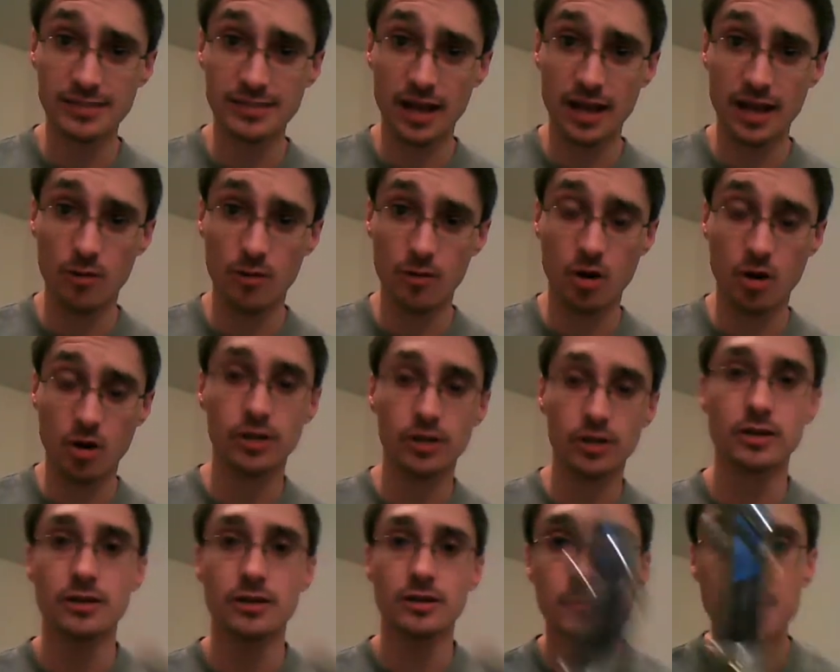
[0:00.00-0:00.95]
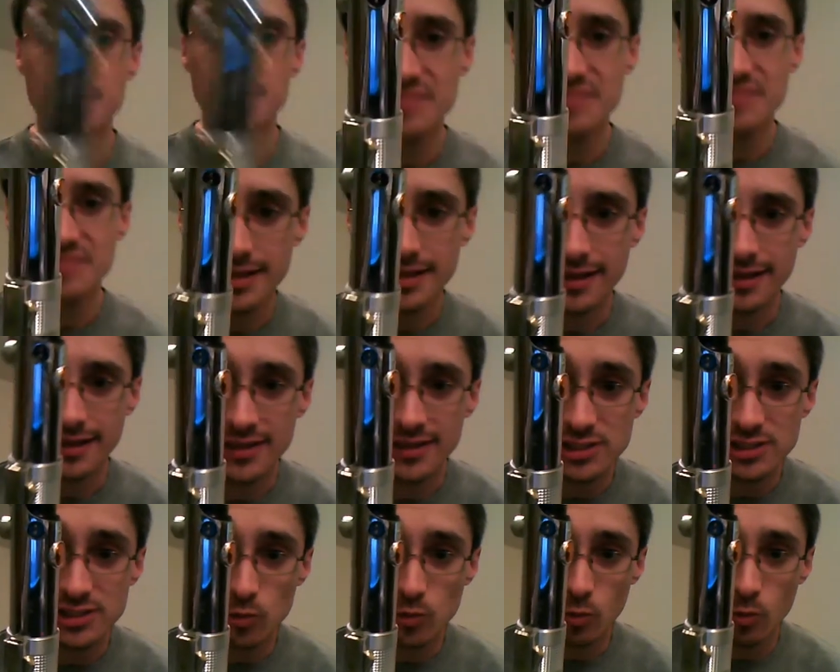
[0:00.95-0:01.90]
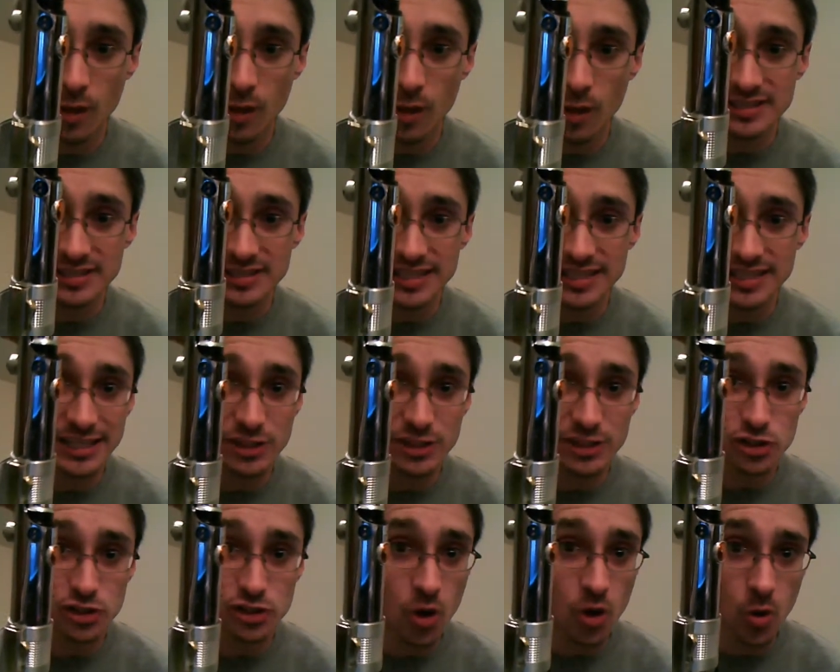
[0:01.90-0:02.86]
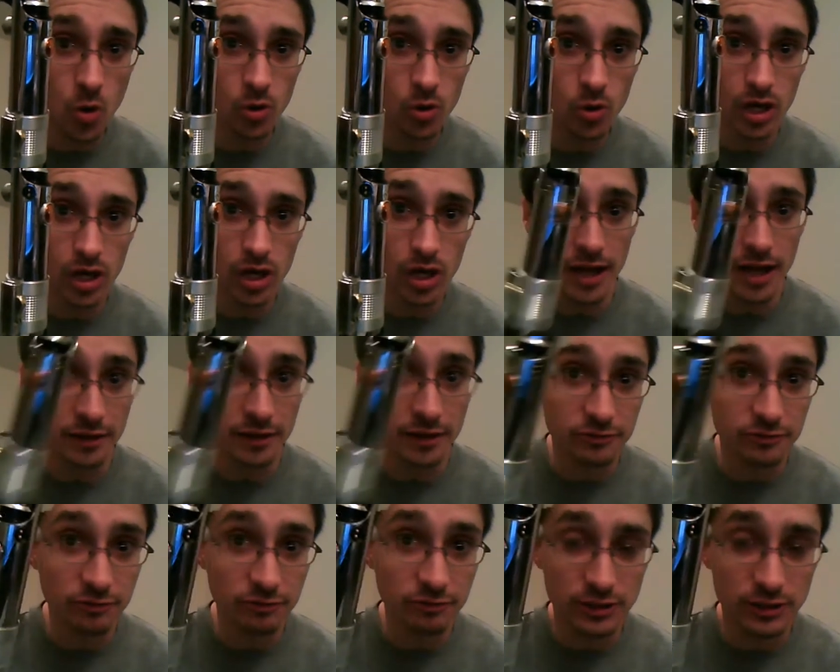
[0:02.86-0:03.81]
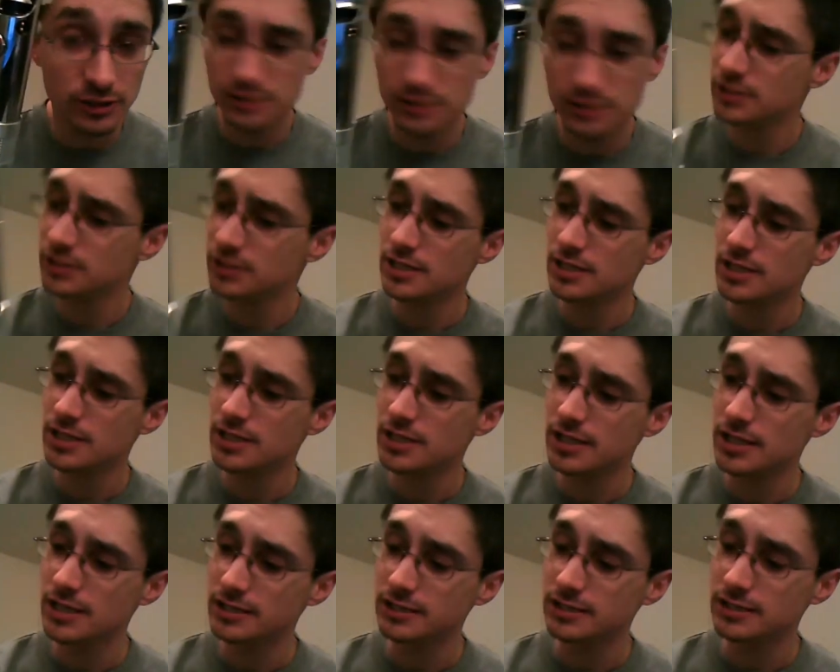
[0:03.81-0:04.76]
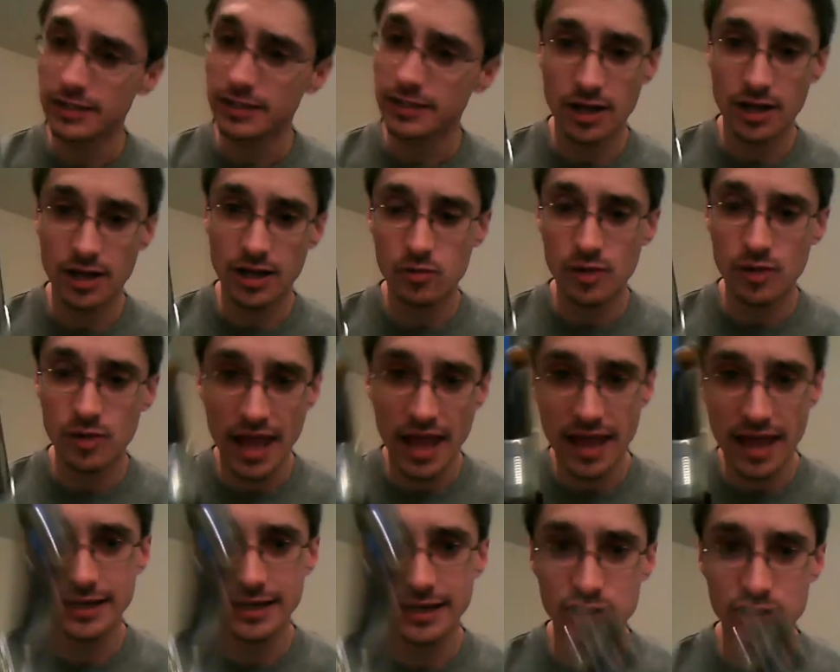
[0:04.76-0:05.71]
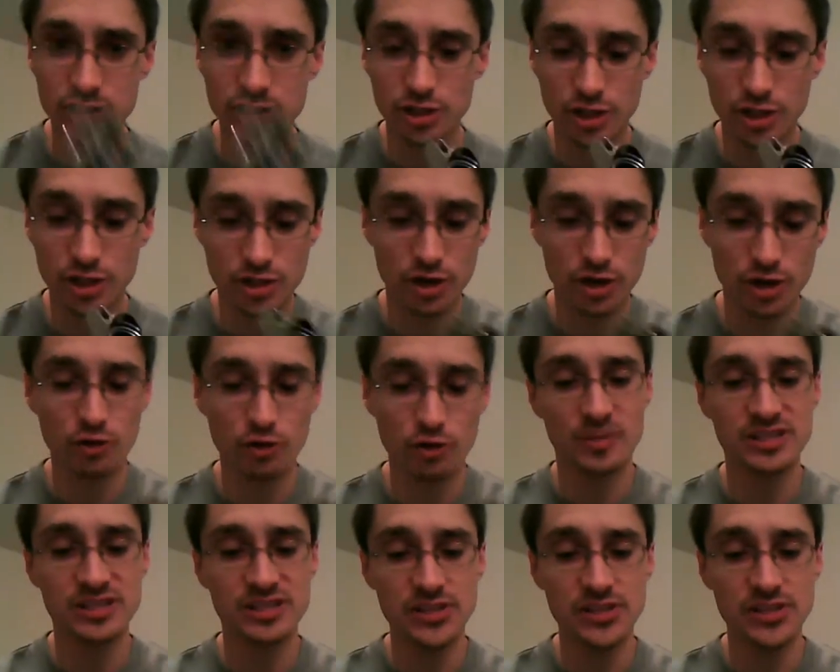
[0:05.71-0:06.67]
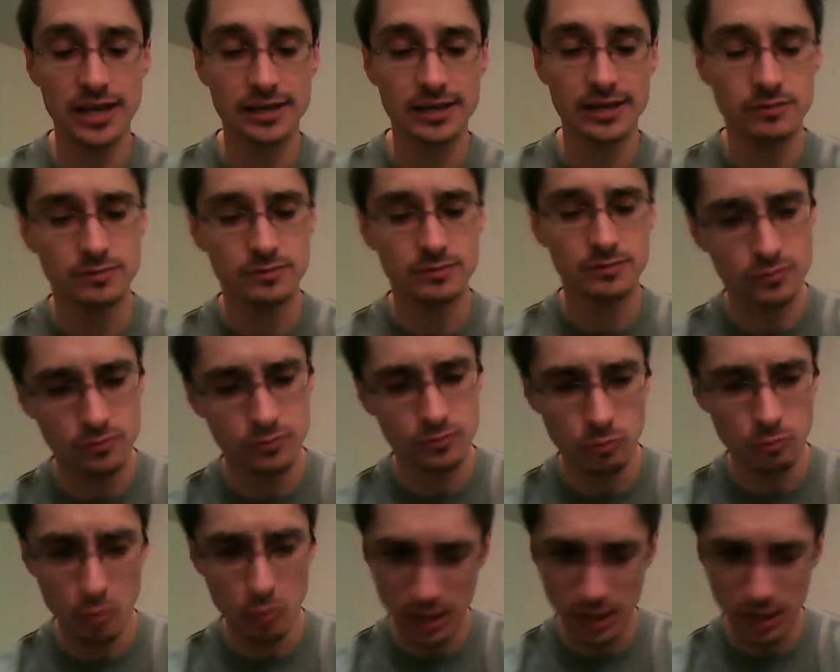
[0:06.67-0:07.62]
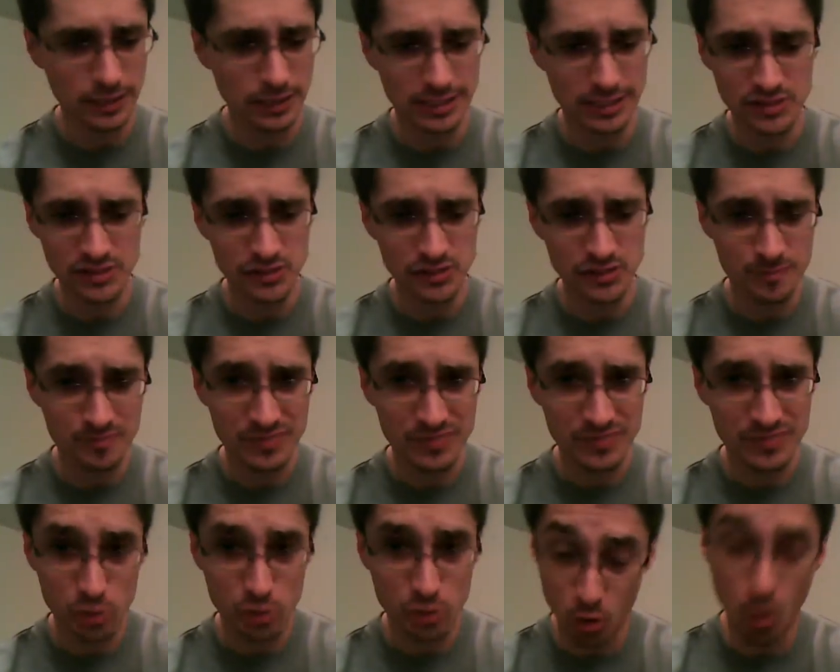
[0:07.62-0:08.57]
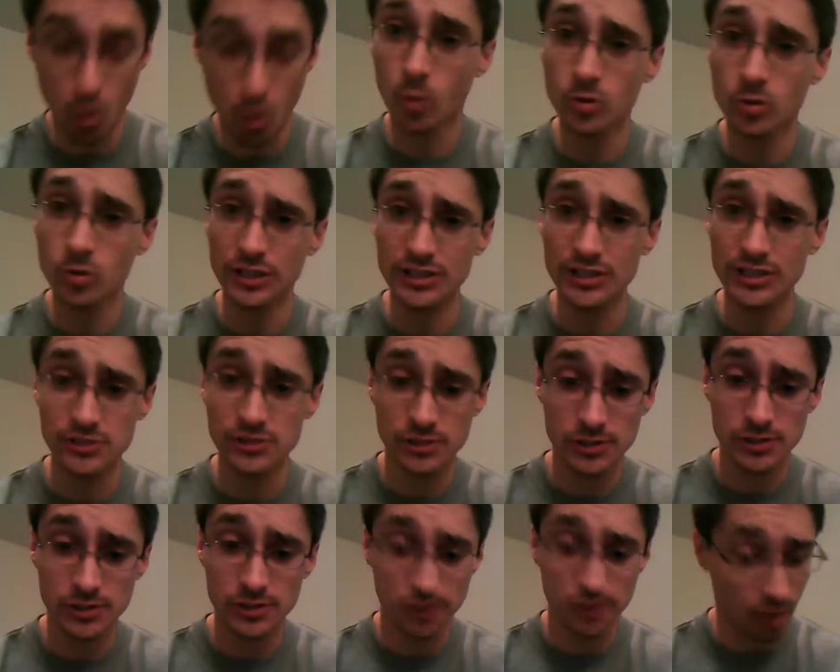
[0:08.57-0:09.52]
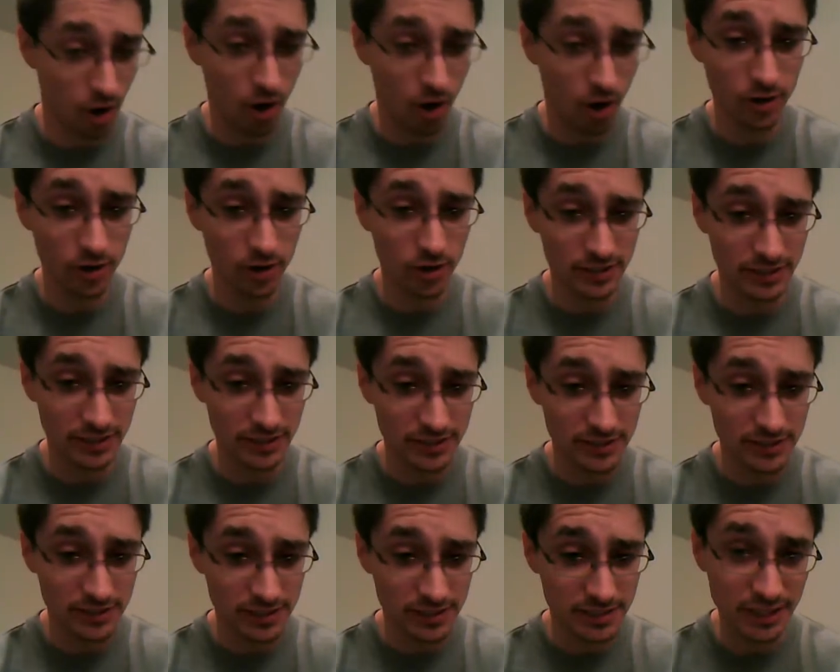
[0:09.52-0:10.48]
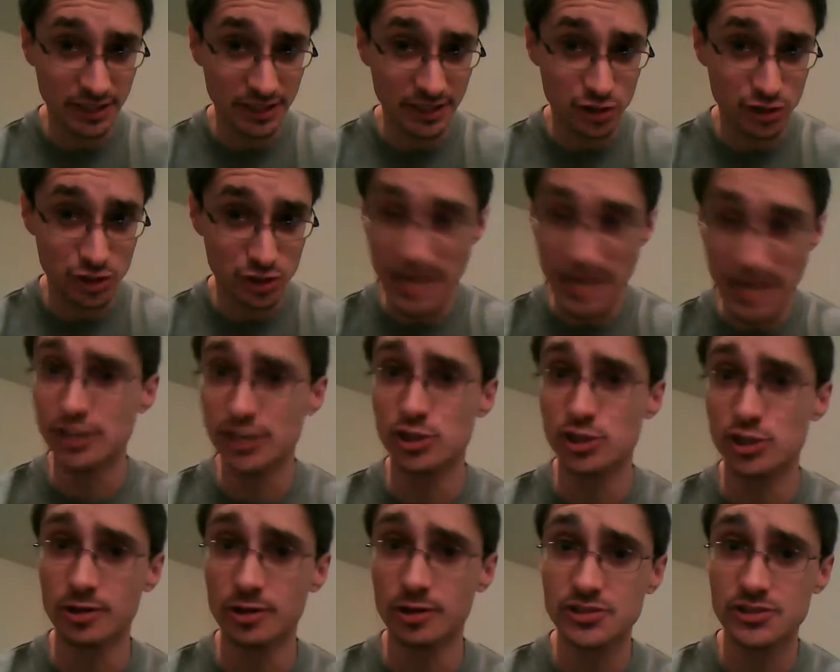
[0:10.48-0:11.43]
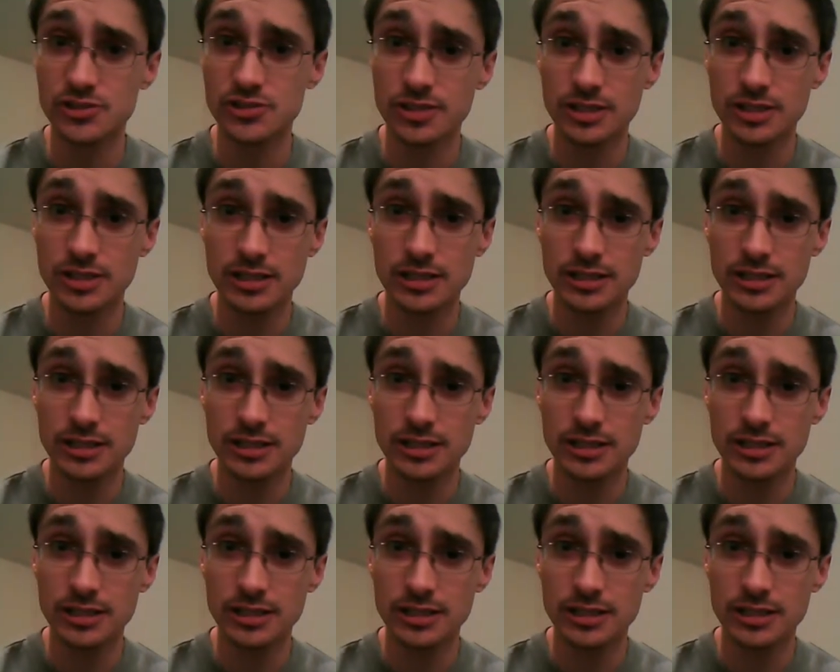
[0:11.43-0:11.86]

Skywalker, "This weapon is your life." You know, Anakin should have turned to him and said, "Well, it's cold, it's hard, and it's dangerous.